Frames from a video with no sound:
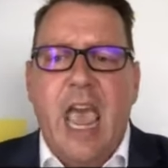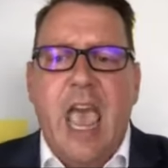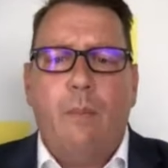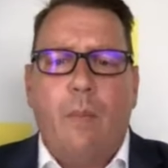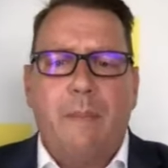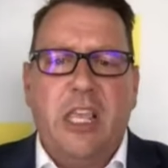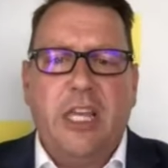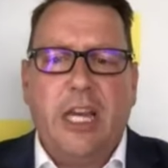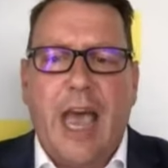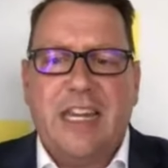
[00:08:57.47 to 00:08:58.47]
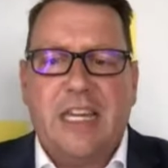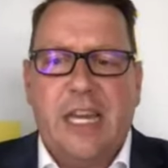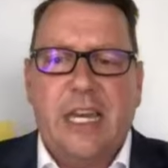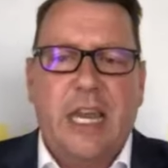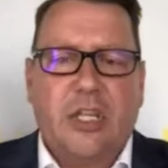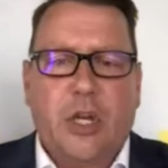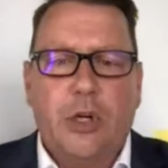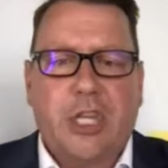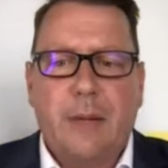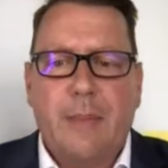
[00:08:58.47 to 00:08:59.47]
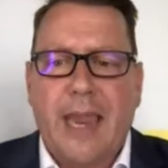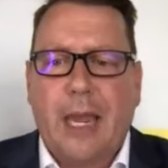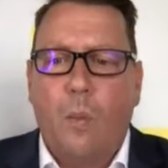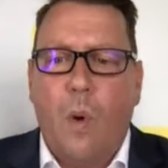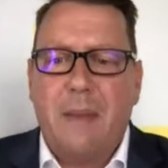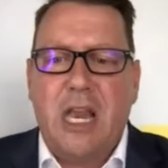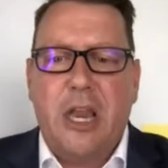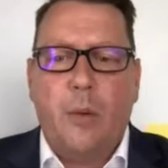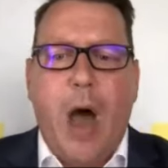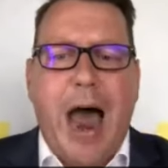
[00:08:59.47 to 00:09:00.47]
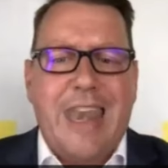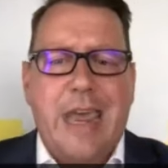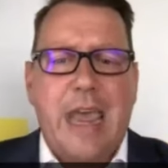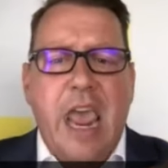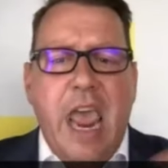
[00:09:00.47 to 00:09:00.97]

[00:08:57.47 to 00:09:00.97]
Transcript: At $1,080,000 it is. Who's going to make it $1,001,000?